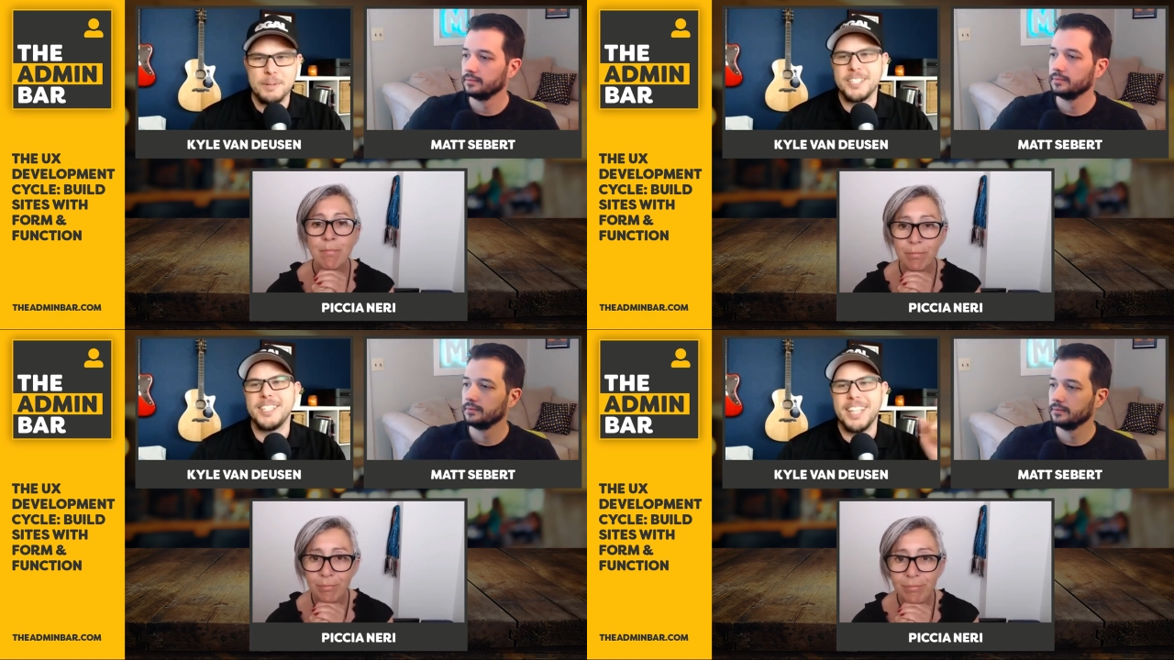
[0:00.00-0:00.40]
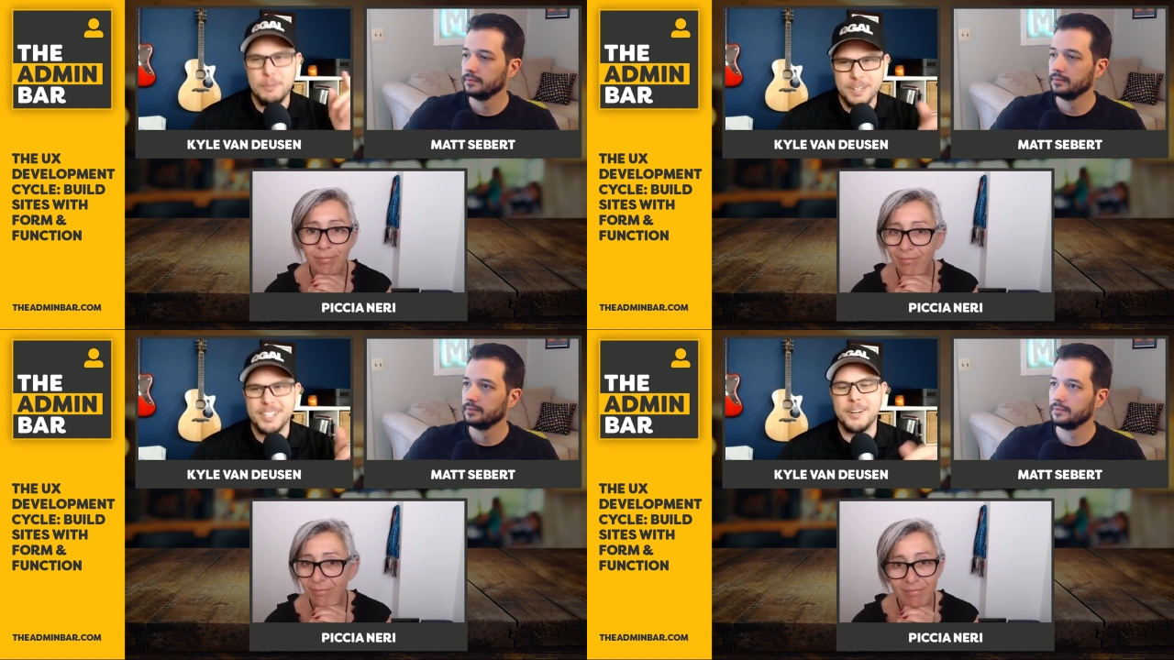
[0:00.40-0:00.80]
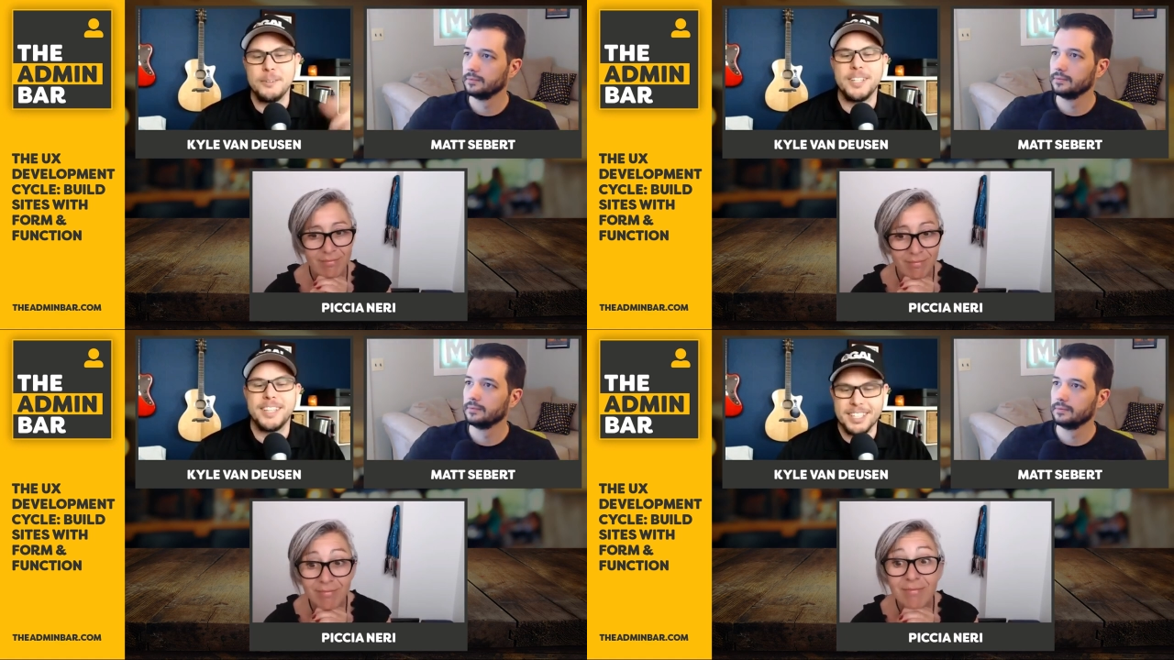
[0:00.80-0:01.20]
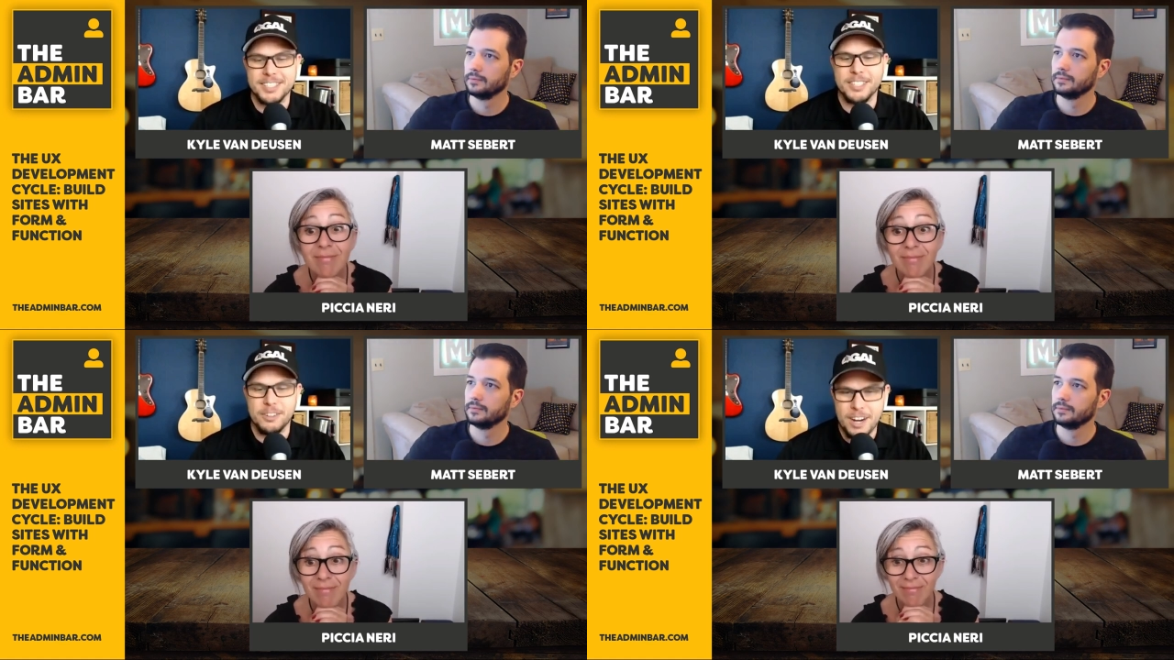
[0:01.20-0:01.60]
Speaker 1: They want to know that there's a
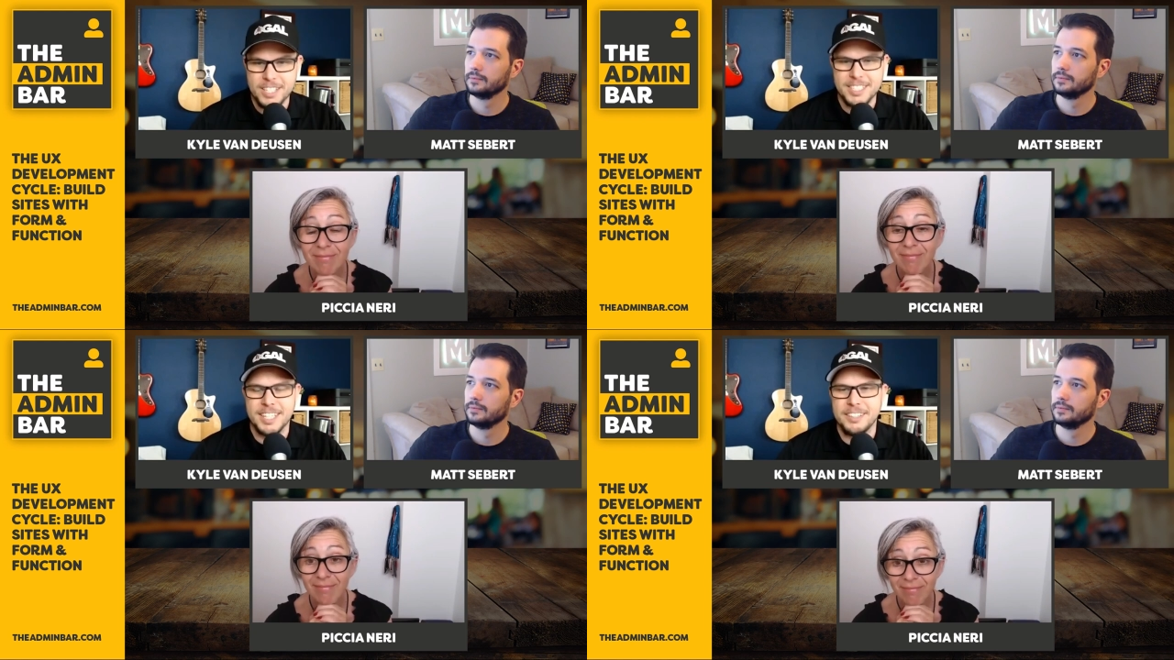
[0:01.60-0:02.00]
garage sale there.